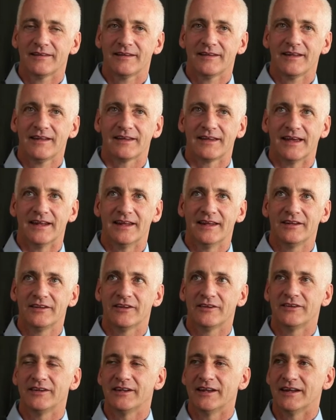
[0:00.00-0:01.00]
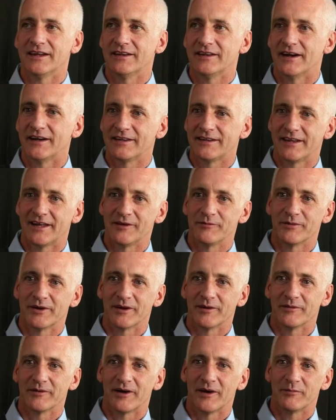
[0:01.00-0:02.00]
Like anything, Dundee United at that time were
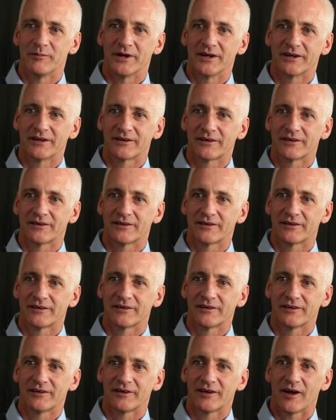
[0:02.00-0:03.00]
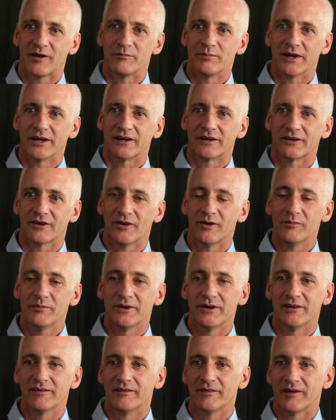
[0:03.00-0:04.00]
a big club,
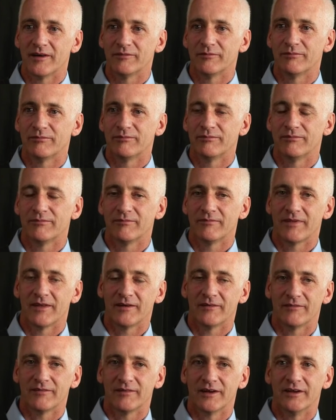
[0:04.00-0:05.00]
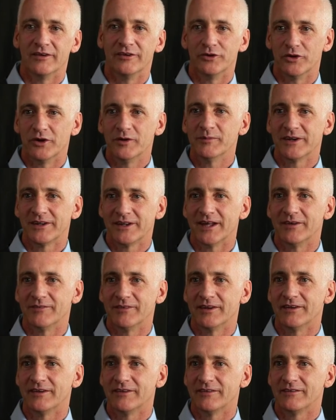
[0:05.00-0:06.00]
and I enjoyed my time
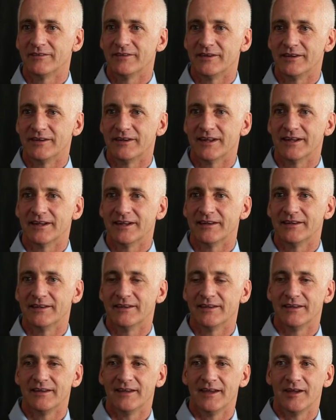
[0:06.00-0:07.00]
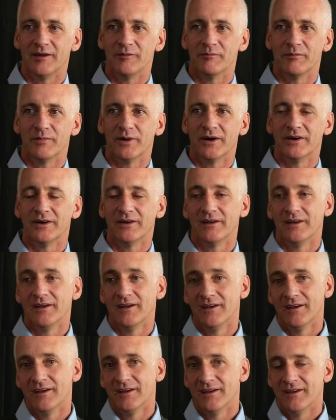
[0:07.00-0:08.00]
at United, but
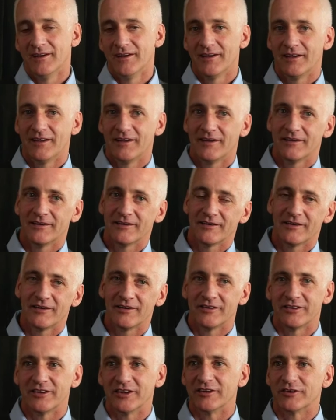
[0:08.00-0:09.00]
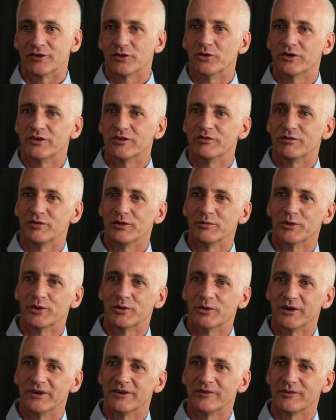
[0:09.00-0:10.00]
as things goes in football,
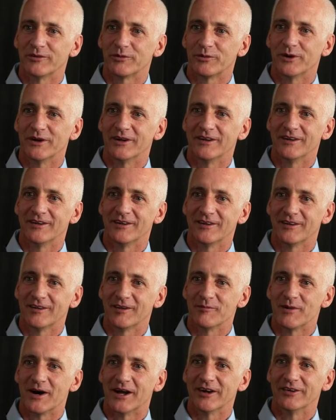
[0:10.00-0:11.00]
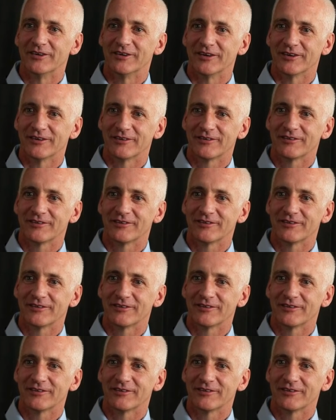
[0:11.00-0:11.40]
when the manager